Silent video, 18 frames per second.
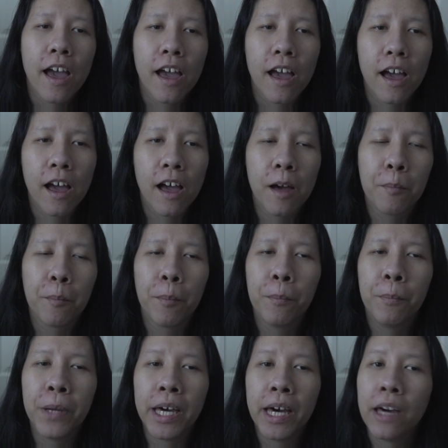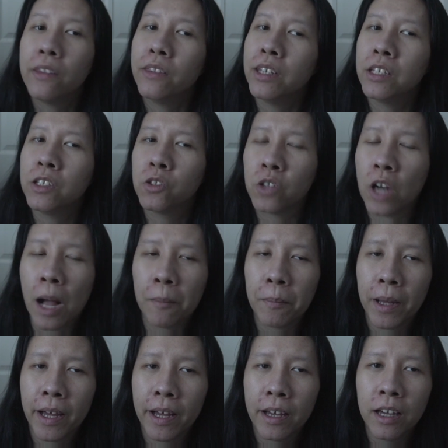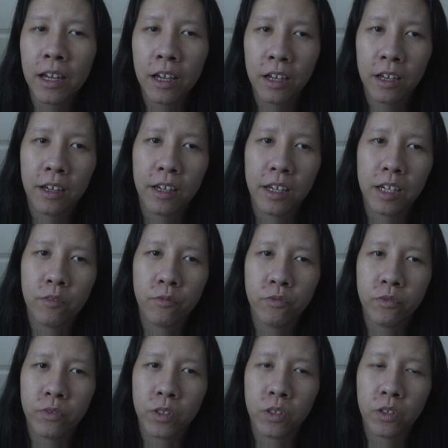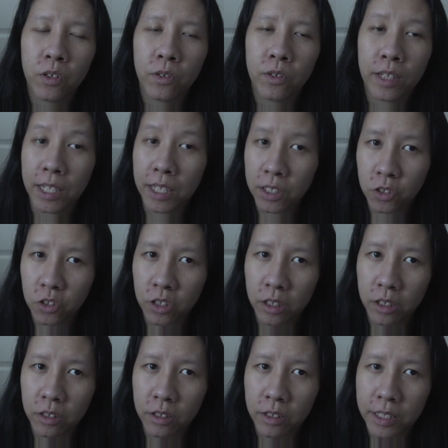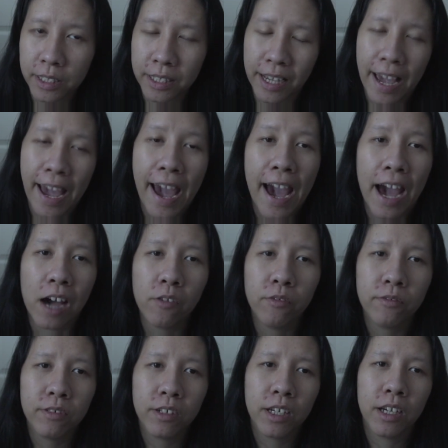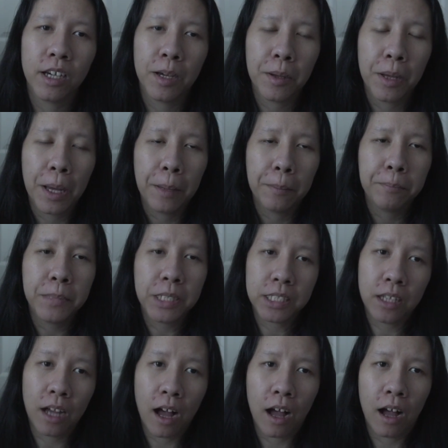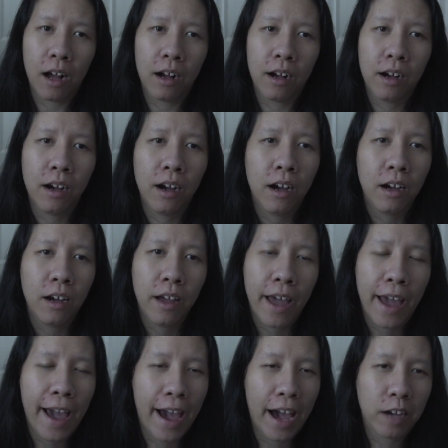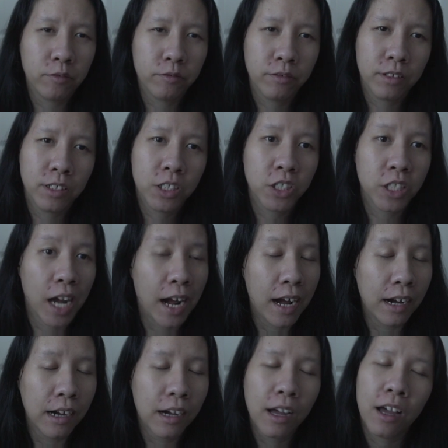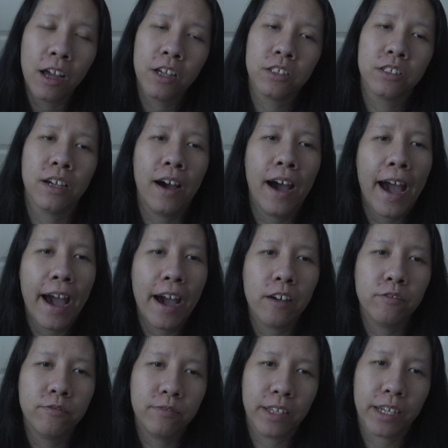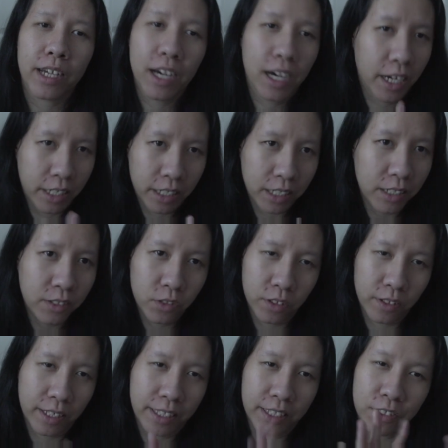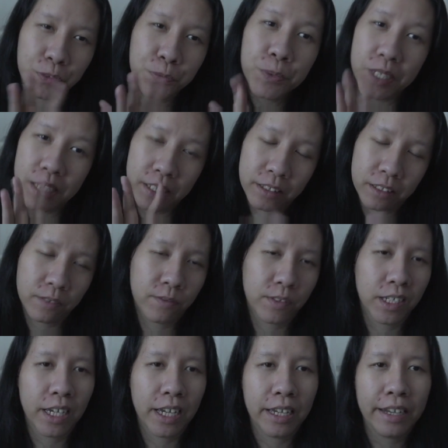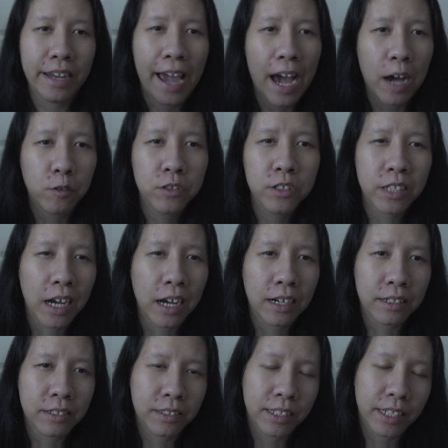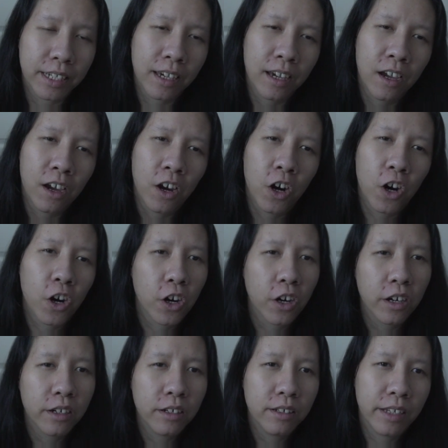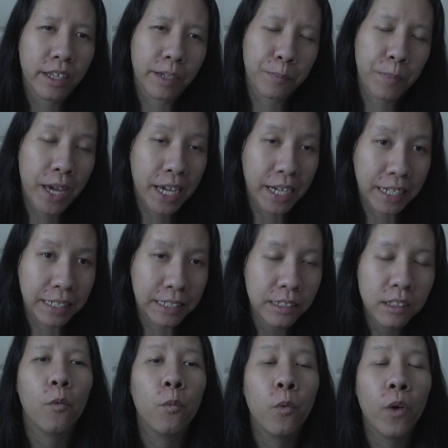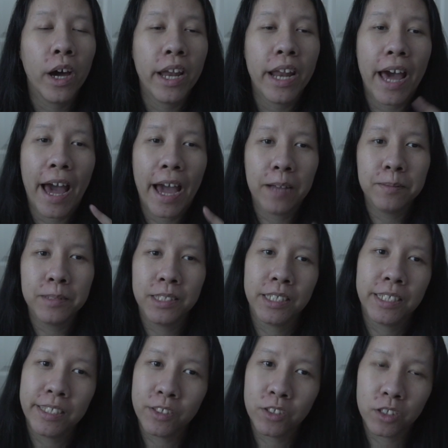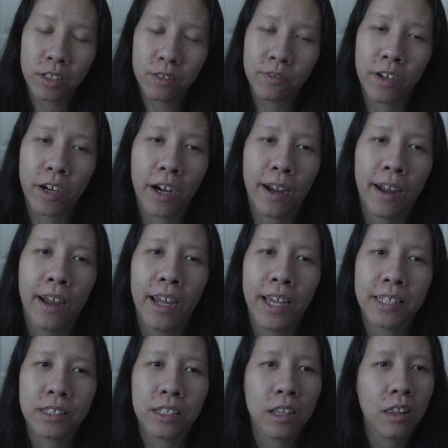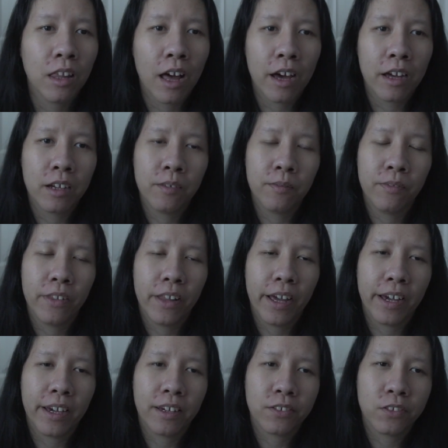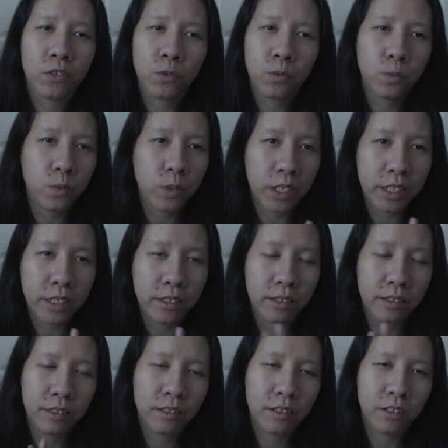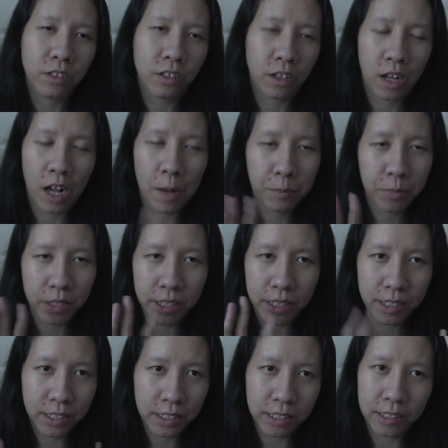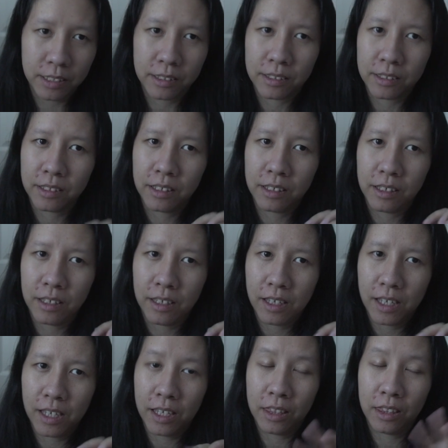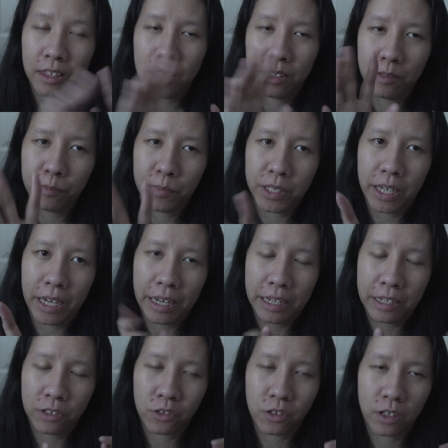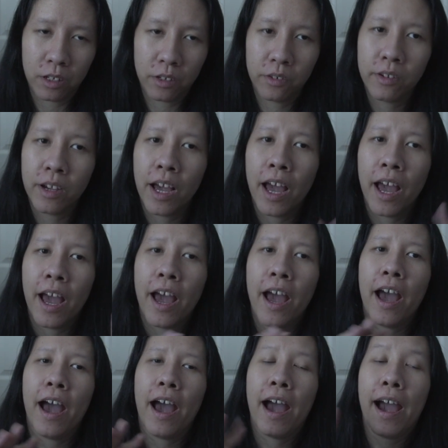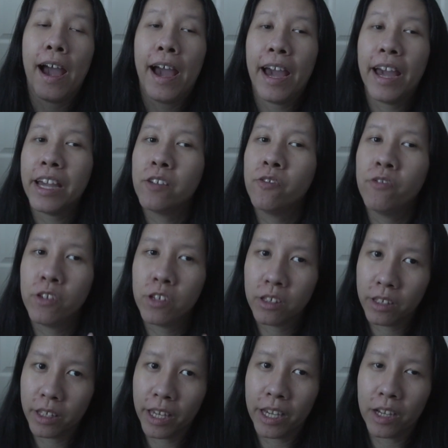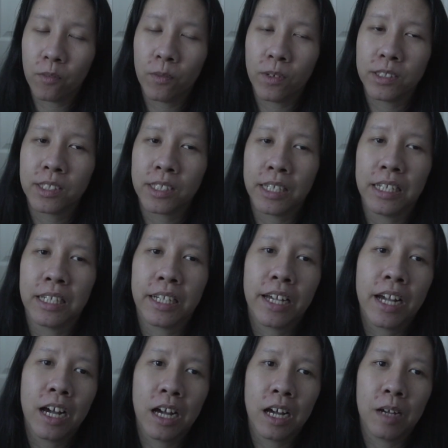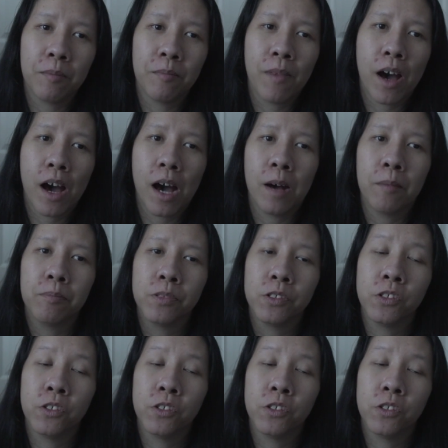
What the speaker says: But this drama, if you know the English title, is like half mitang, half shang. So half like honey, sort of like the sweetness of it, and half shang is like hurt, like pain. What I'm seeing so far, it's a lot of like sweet, you know, coupley scenes in the beginning, sort of. I feel like what's gonna come up